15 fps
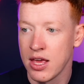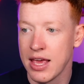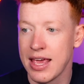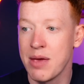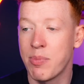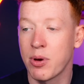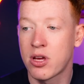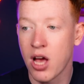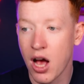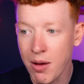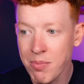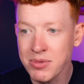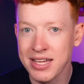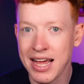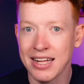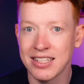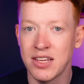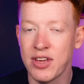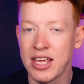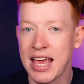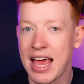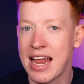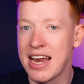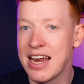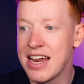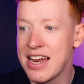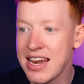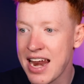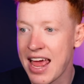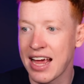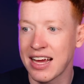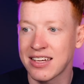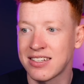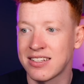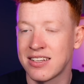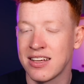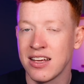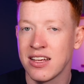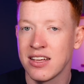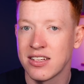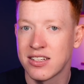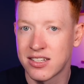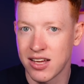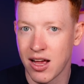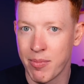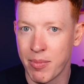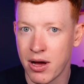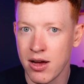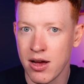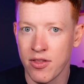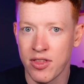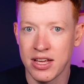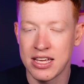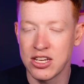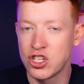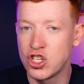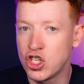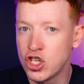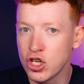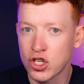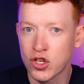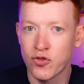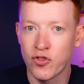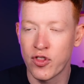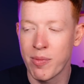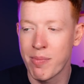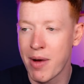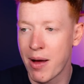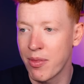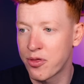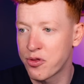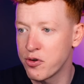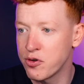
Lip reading: It becomes active again next summer. I think it's just for the month